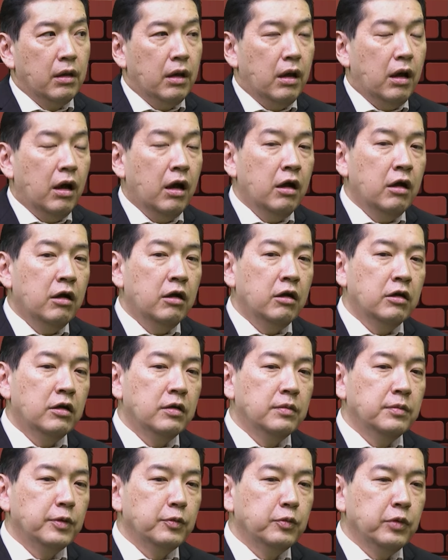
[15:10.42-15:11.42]

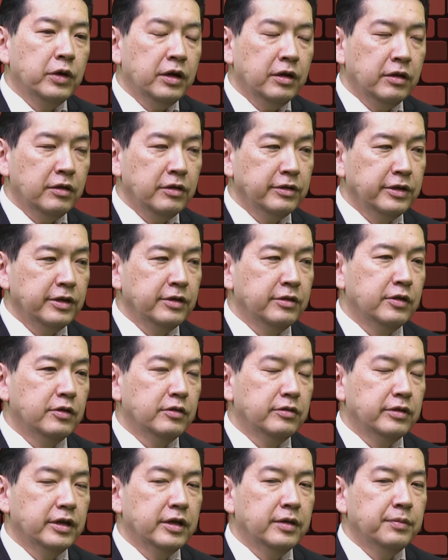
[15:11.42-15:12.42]
Well, you
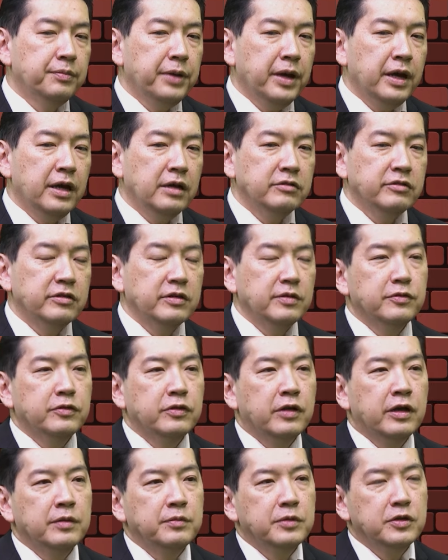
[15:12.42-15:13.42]
know, the impacts of
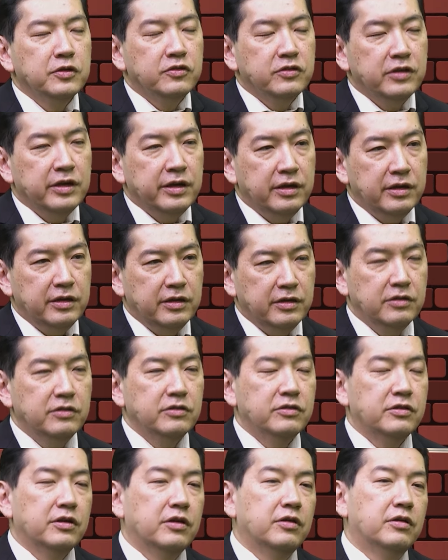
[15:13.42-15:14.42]
climate
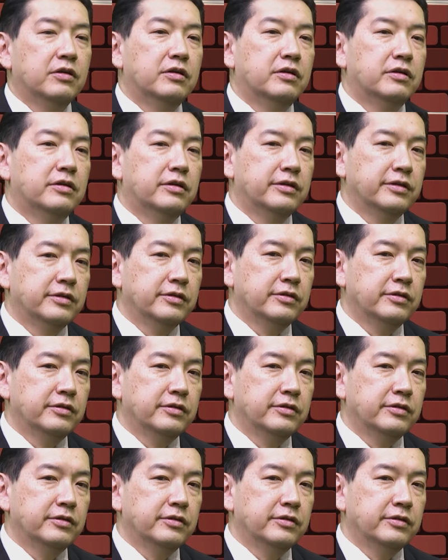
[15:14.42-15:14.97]
change are,